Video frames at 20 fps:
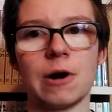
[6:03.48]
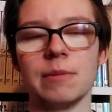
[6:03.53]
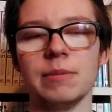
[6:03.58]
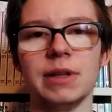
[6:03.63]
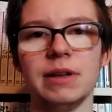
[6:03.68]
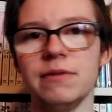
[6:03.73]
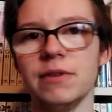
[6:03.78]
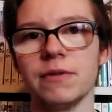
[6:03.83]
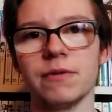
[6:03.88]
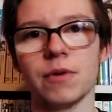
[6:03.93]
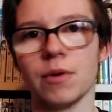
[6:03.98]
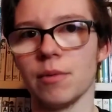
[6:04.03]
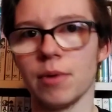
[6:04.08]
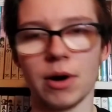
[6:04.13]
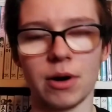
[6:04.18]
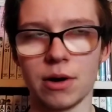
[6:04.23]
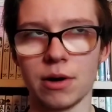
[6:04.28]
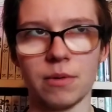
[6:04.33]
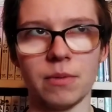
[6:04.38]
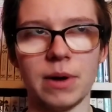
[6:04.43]
I'm leaving for
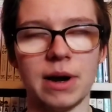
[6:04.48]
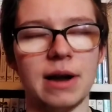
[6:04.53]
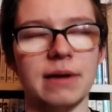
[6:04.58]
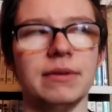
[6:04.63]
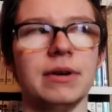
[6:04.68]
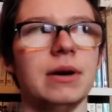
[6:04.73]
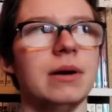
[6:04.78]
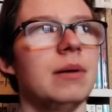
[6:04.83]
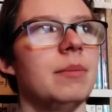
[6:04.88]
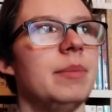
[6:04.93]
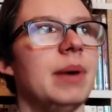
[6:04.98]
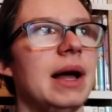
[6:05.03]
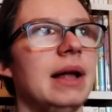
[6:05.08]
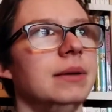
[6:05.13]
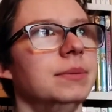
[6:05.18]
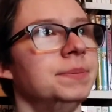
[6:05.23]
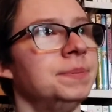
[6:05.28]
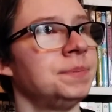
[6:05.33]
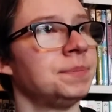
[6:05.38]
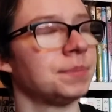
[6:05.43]
work or whatever.
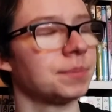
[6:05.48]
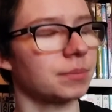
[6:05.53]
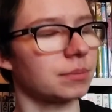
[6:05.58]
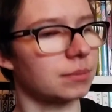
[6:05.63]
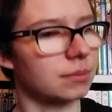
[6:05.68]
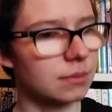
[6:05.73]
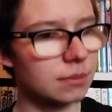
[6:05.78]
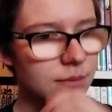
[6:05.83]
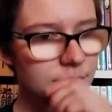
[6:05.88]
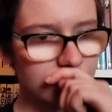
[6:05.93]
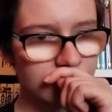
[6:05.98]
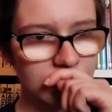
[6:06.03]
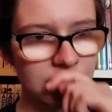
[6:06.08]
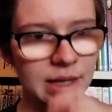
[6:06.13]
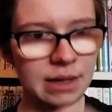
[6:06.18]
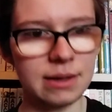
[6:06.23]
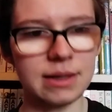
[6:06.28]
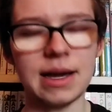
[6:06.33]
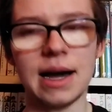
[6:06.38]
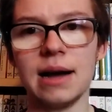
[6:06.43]
But
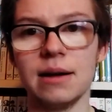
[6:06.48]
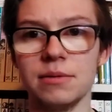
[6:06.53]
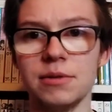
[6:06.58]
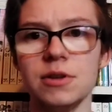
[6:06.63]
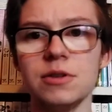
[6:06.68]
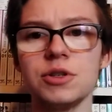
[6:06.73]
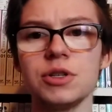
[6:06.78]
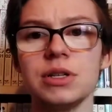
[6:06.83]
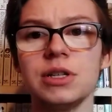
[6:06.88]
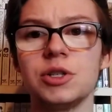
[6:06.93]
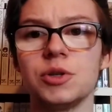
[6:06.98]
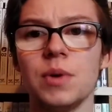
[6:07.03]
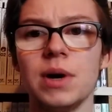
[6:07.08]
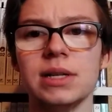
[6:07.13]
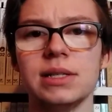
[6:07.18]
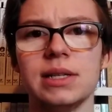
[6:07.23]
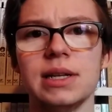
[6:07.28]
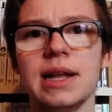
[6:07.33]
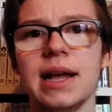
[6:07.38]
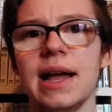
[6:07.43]
yeah, usually
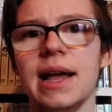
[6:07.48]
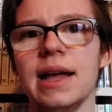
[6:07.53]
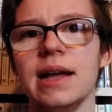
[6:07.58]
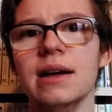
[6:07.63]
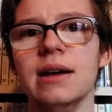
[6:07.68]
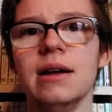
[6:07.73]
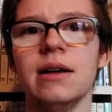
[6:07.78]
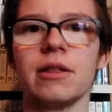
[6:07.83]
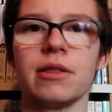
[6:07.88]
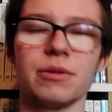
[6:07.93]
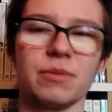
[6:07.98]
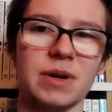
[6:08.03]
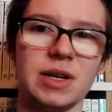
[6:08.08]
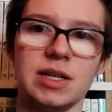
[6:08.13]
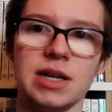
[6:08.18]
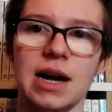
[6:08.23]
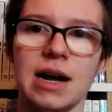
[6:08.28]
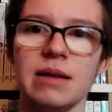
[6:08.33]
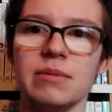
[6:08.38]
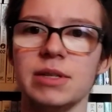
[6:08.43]
twice a day, 3
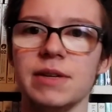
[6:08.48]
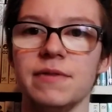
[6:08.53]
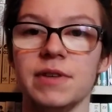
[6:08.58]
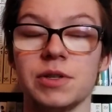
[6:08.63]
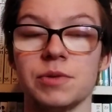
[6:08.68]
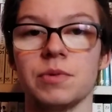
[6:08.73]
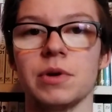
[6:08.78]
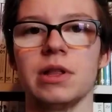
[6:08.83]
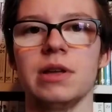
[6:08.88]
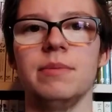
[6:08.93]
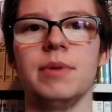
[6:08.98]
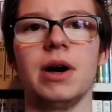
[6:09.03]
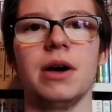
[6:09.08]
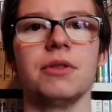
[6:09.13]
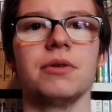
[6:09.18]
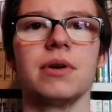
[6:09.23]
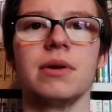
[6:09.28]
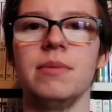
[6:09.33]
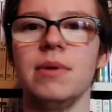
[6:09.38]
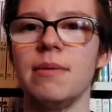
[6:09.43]
times if it's really
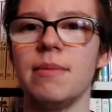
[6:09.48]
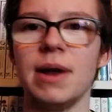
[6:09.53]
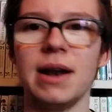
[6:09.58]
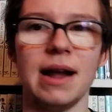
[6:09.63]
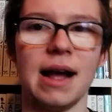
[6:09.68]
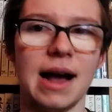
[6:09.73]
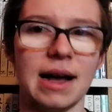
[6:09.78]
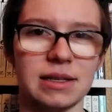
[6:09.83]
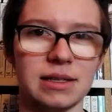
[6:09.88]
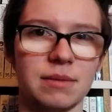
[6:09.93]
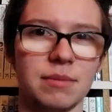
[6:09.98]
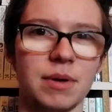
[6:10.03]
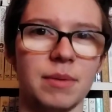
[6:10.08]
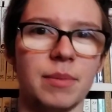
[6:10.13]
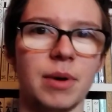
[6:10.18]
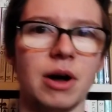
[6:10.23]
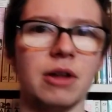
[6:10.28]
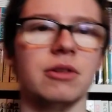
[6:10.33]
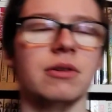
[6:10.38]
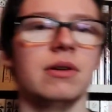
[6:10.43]
bothering me, but it hasn't been
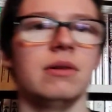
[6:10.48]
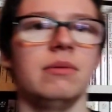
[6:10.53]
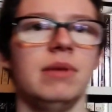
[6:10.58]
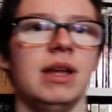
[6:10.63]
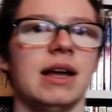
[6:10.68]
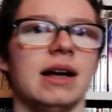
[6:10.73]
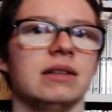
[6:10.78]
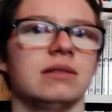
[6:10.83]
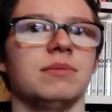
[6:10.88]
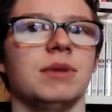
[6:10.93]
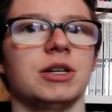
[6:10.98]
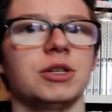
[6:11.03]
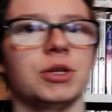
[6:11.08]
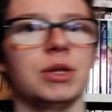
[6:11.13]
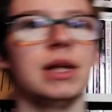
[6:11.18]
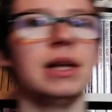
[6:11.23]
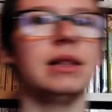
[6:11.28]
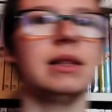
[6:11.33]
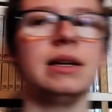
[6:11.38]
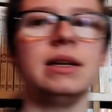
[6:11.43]
bothering me as much
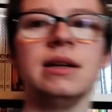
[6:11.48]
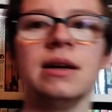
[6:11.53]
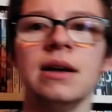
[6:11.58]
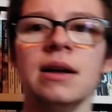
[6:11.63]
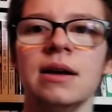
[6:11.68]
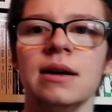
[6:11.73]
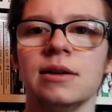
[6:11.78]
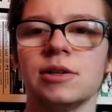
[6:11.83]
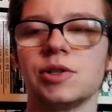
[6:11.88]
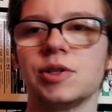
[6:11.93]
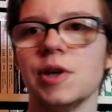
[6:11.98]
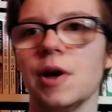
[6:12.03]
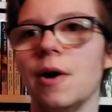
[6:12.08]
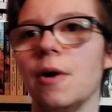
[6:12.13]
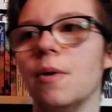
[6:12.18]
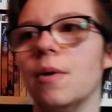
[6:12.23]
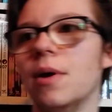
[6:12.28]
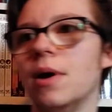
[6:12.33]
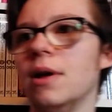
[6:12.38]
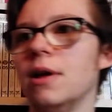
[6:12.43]
lately.
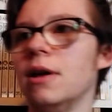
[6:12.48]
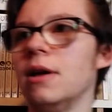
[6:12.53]
So